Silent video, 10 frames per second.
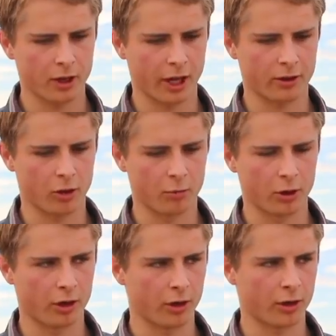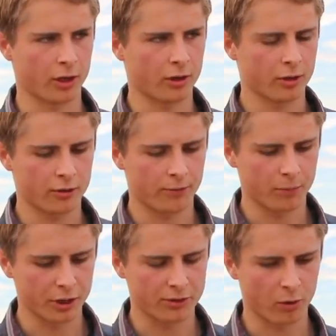like the Alberta
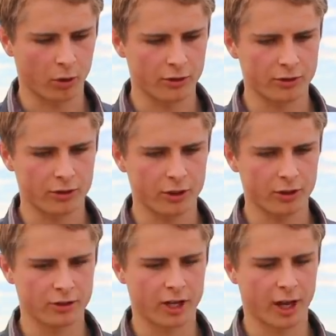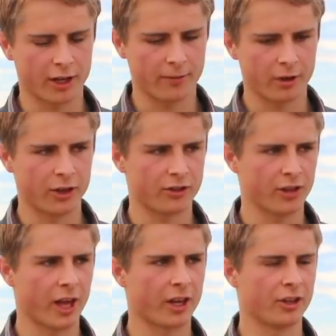police force, is de- I definitely
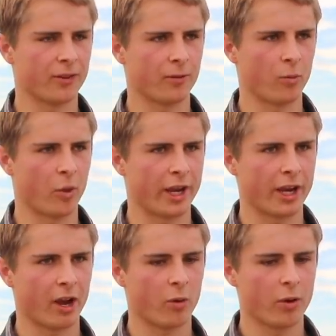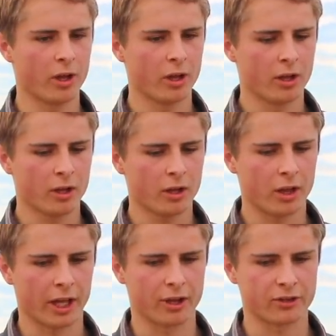see that in a different way now.
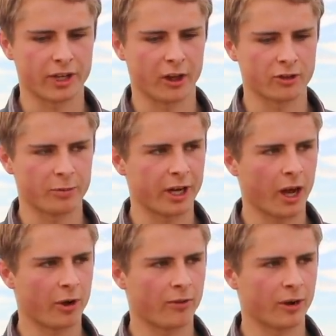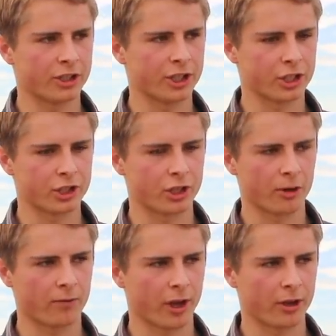Like it scares me now whenever I see a
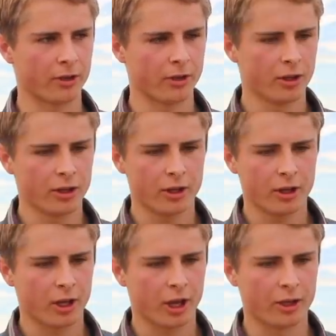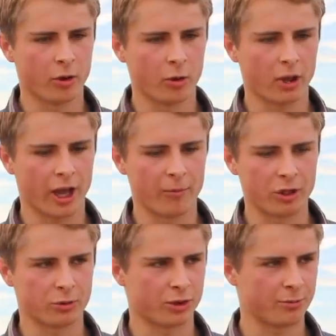sheriff. I, I don't have
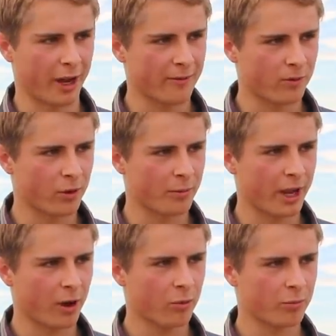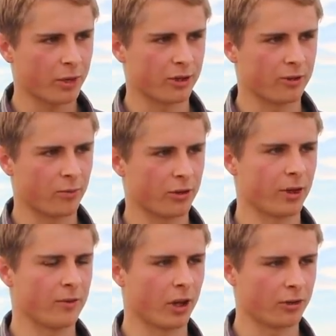much respect for them now because of what
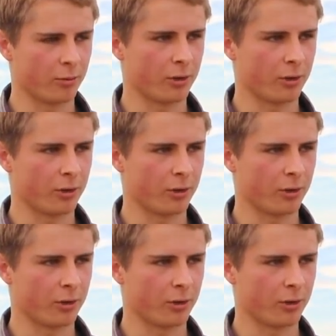they've done to